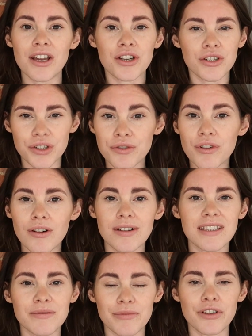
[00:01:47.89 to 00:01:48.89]

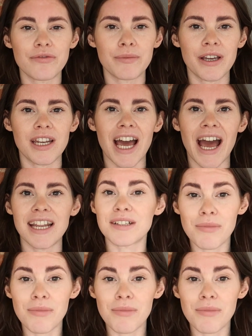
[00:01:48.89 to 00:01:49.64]
controlling the movement, and